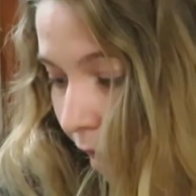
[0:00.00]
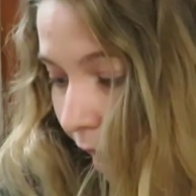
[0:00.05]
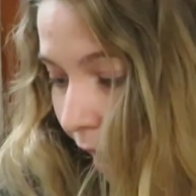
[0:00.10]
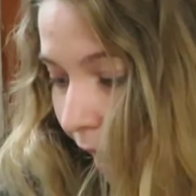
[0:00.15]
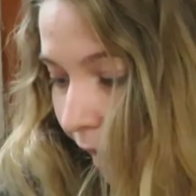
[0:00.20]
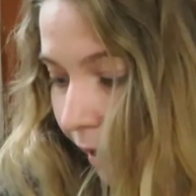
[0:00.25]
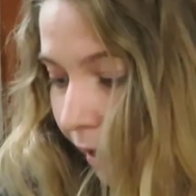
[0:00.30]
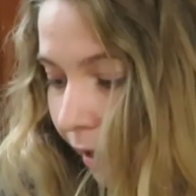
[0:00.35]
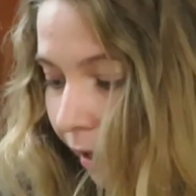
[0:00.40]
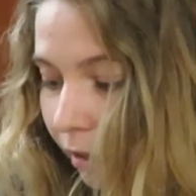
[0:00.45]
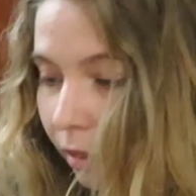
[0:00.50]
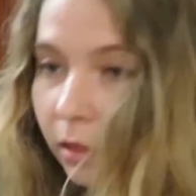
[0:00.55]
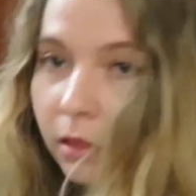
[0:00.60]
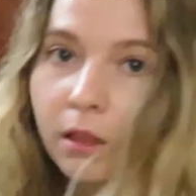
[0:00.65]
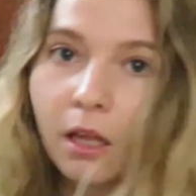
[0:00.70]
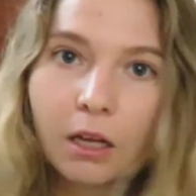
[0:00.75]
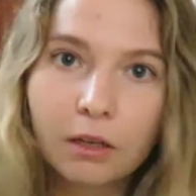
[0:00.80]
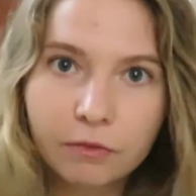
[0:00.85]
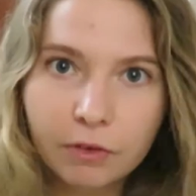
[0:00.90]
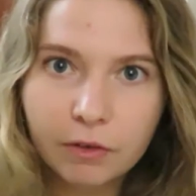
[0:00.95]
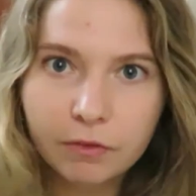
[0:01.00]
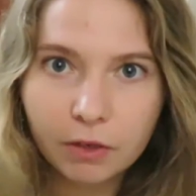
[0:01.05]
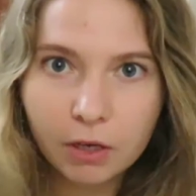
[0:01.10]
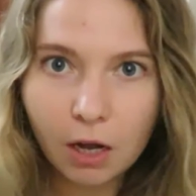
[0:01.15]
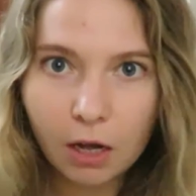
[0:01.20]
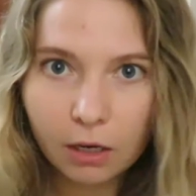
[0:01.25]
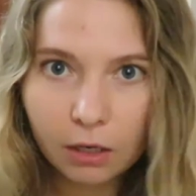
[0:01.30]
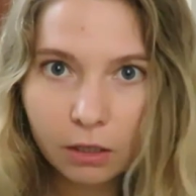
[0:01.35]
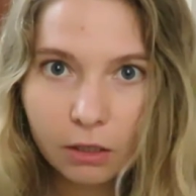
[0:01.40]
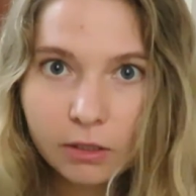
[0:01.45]
I love
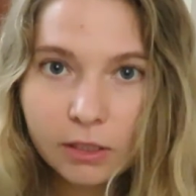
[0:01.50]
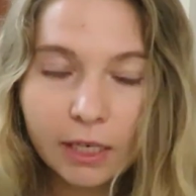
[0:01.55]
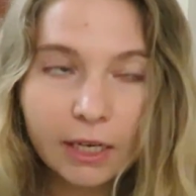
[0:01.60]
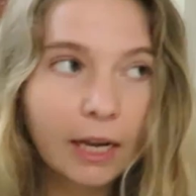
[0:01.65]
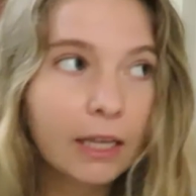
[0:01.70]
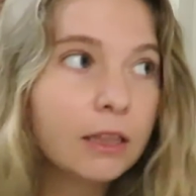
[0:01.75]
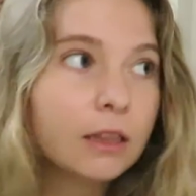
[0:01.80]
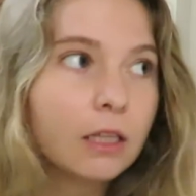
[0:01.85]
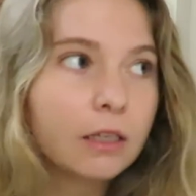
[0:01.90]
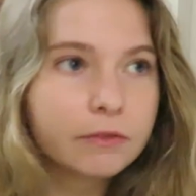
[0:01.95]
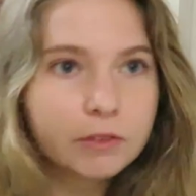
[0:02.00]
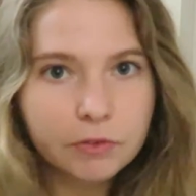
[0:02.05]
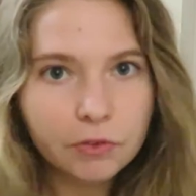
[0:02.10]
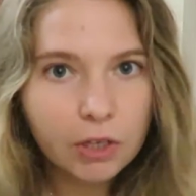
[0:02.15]
avocados, and I loved